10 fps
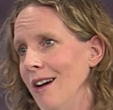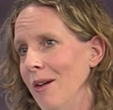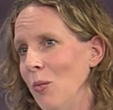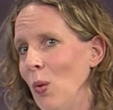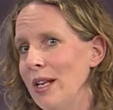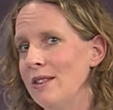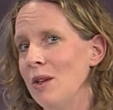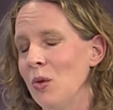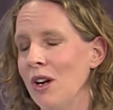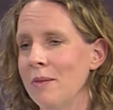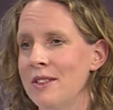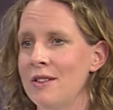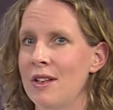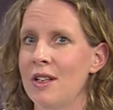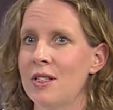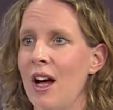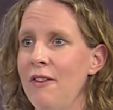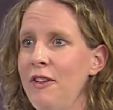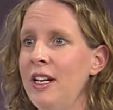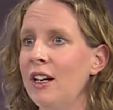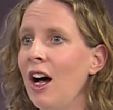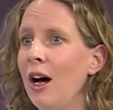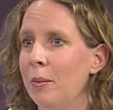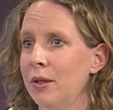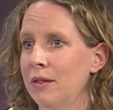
when someone comes and says, "I feed a cup,"